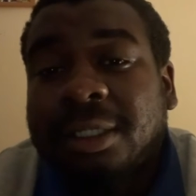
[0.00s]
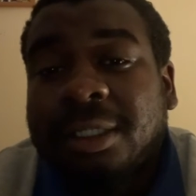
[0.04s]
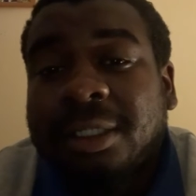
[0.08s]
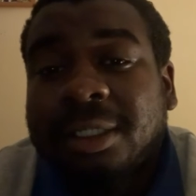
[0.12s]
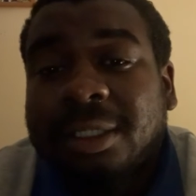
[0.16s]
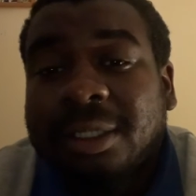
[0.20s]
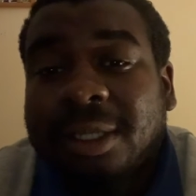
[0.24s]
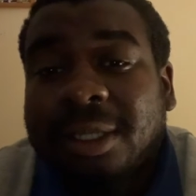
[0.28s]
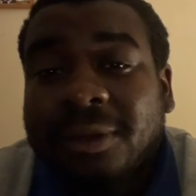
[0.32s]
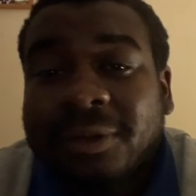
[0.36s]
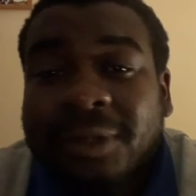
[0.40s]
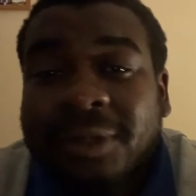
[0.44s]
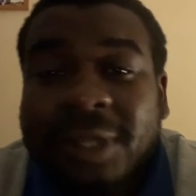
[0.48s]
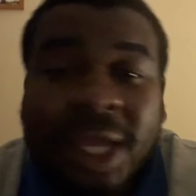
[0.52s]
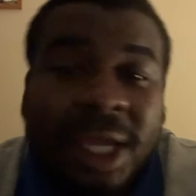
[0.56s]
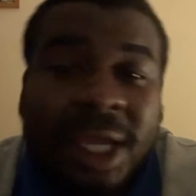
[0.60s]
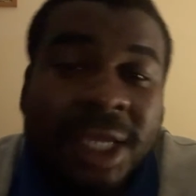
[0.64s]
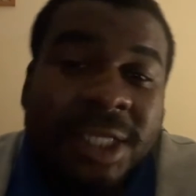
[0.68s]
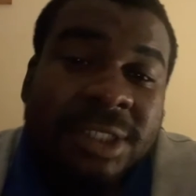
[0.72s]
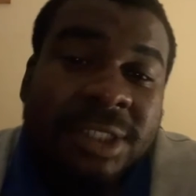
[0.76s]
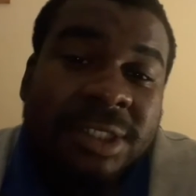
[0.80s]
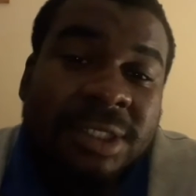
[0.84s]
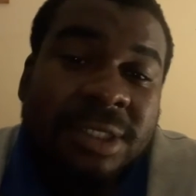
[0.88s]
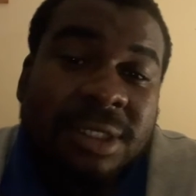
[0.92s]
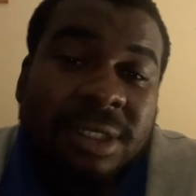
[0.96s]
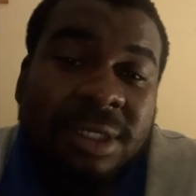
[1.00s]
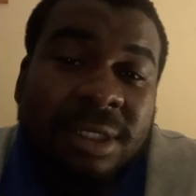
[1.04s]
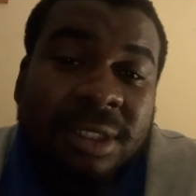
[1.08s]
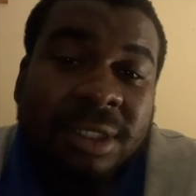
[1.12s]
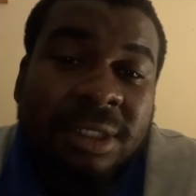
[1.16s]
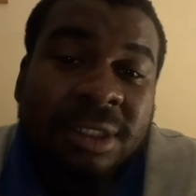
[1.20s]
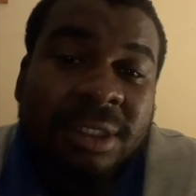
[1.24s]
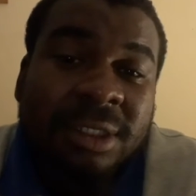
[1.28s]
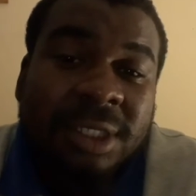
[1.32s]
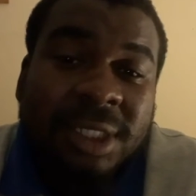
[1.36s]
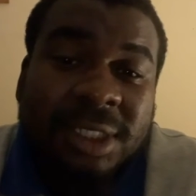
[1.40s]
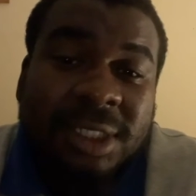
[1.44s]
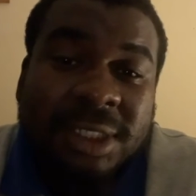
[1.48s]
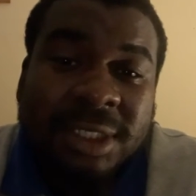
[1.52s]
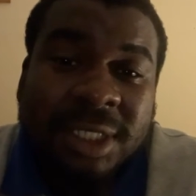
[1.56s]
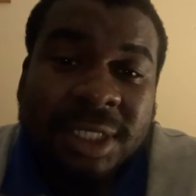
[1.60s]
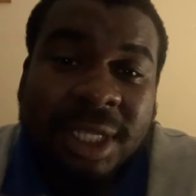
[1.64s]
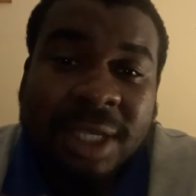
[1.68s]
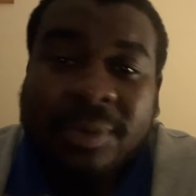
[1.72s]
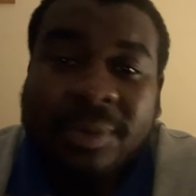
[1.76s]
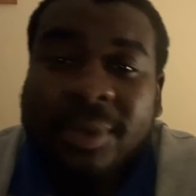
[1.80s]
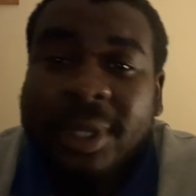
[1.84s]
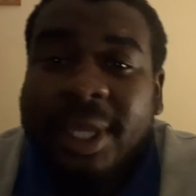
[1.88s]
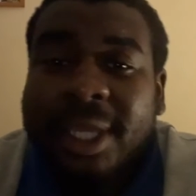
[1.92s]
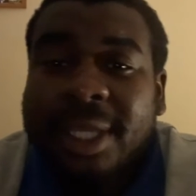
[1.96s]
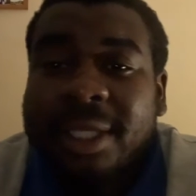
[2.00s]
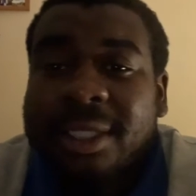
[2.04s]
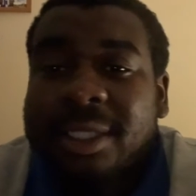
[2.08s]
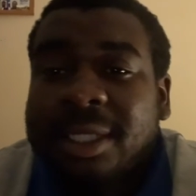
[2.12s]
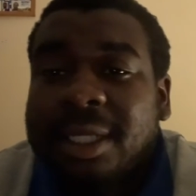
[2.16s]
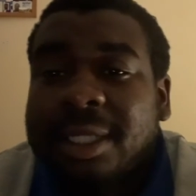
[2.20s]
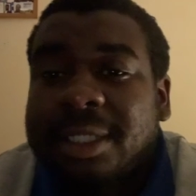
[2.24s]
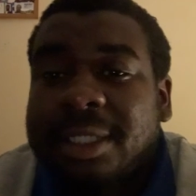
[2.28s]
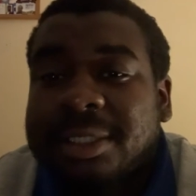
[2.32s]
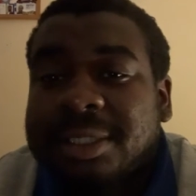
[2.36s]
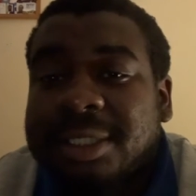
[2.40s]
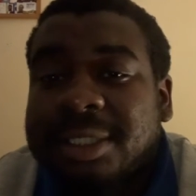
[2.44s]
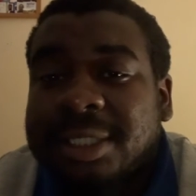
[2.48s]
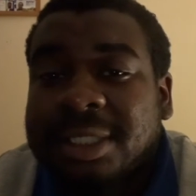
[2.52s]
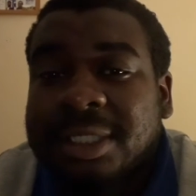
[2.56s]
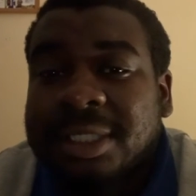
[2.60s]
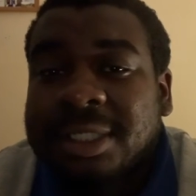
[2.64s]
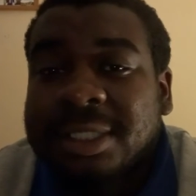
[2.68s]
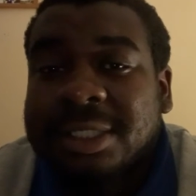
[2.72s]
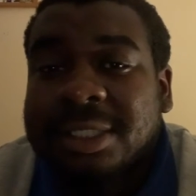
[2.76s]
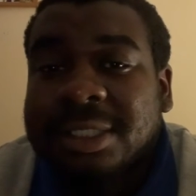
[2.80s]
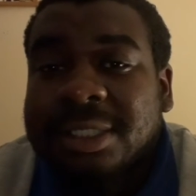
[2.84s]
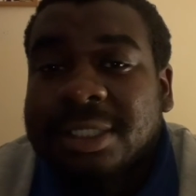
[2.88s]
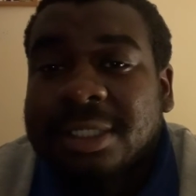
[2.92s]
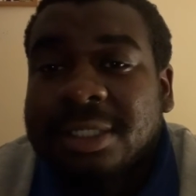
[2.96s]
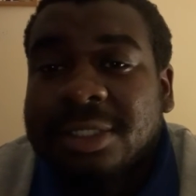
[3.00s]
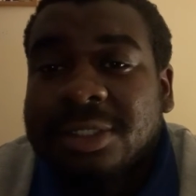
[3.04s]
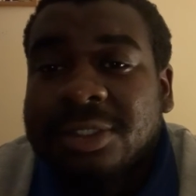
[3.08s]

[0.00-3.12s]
Now, guys, let's segue into this.